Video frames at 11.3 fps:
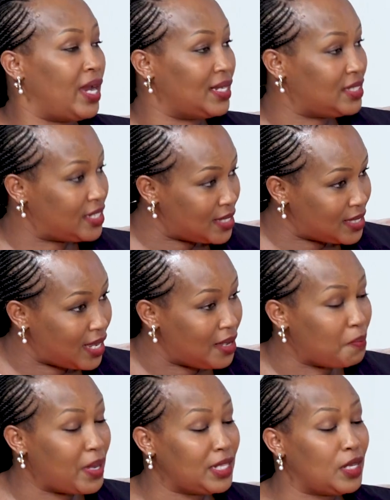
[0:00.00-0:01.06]
had just,
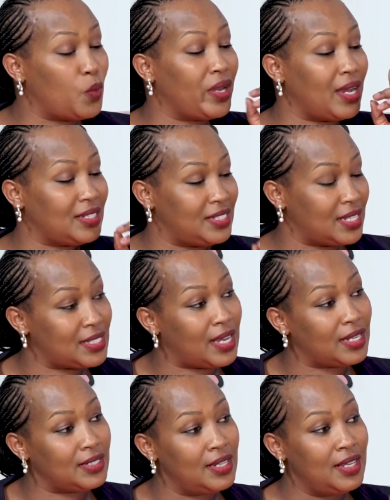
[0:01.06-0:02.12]
by the way, we had just
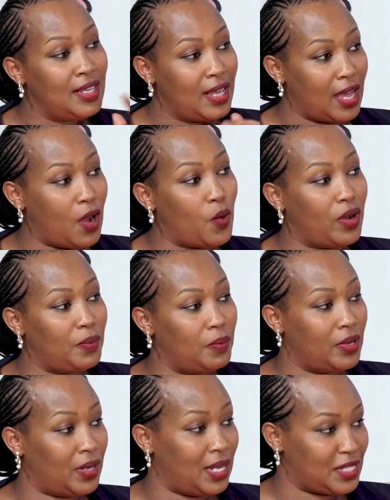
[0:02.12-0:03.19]
had our
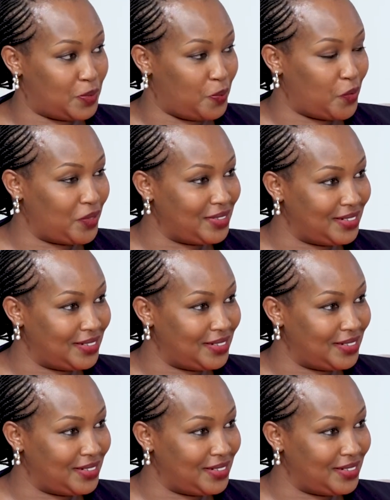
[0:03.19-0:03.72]
last born.